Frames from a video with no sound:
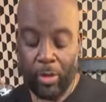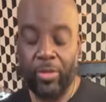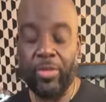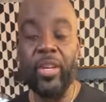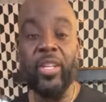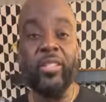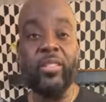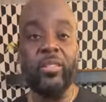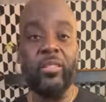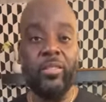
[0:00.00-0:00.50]

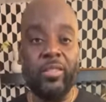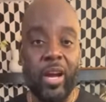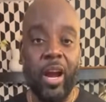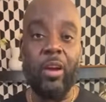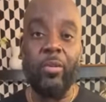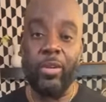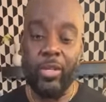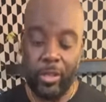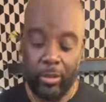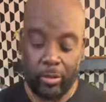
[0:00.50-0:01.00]
this
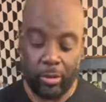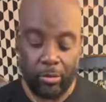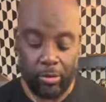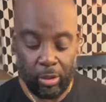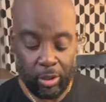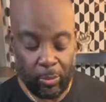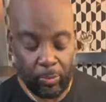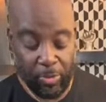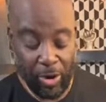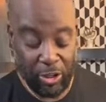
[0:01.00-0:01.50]
Darius
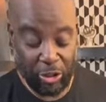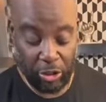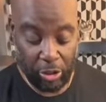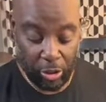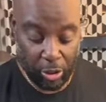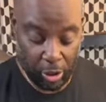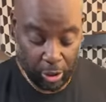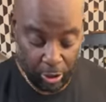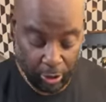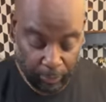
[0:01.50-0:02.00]
Cooks pressure
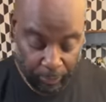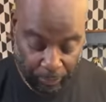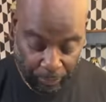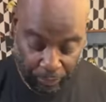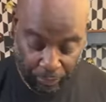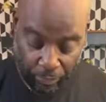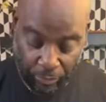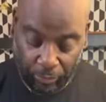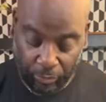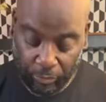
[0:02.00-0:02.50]
cooker,
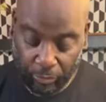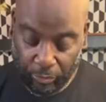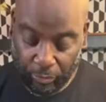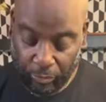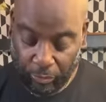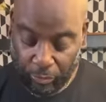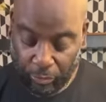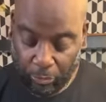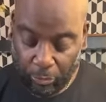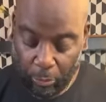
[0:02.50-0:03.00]

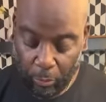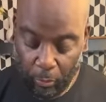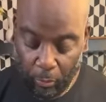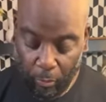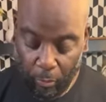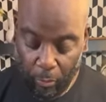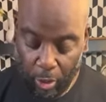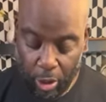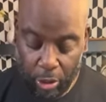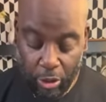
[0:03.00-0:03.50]

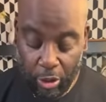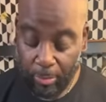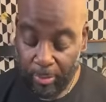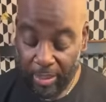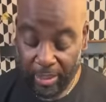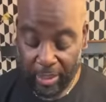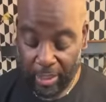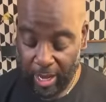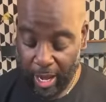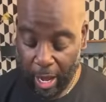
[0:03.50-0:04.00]
you're
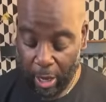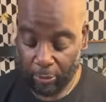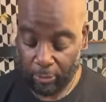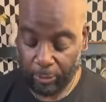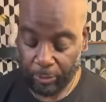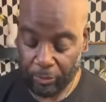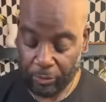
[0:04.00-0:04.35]
missing out.